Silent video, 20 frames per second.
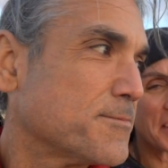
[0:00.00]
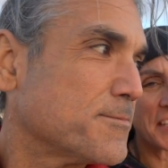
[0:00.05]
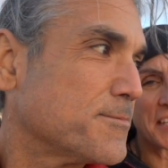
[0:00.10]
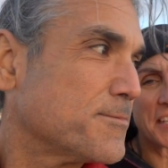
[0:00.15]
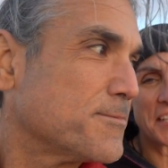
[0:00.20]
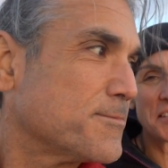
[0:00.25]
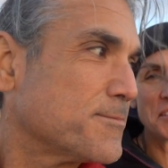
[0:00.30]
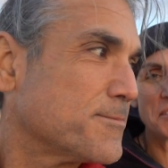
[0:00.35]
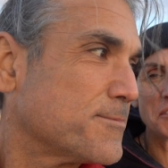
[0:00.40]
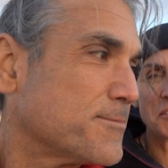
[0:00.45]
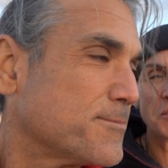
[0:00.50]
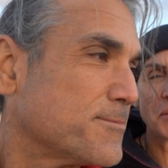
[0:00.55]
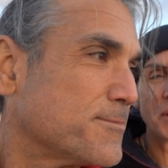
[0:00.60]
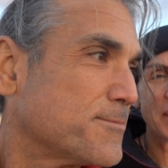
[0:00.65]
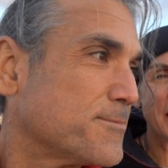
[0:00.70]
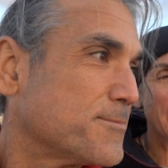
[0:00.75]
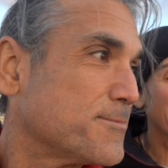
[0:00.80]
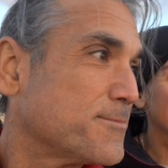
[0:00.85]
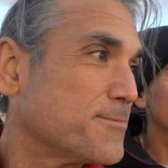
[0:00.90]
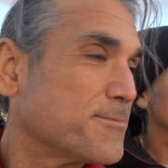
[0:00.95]

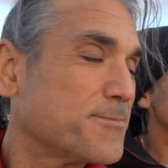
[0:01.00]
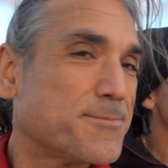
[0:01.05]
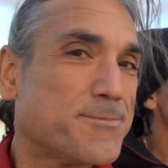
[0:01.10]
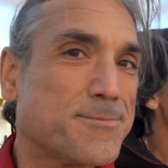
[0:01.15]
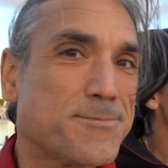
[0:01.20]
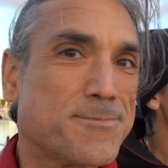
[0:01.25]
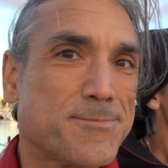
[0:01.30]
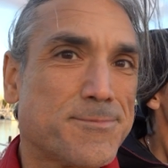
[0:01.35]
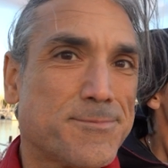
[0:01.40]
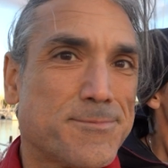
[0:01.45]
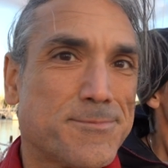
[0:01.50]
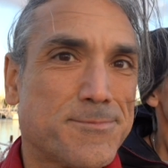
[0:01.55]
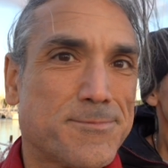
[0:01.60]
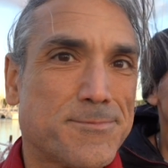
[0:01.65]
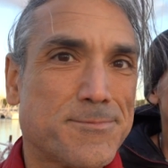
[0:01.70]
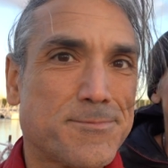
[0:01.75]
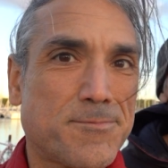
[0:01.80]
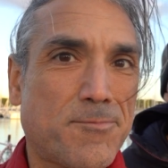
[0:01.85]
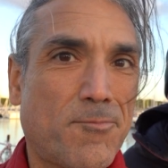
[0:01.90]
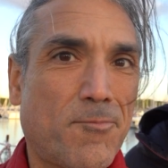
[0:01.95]

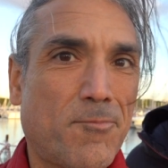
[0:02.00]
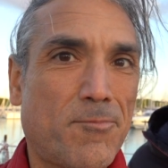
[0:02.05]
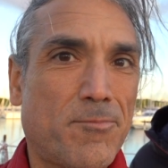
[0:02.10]
No words are spoken by the person on screen.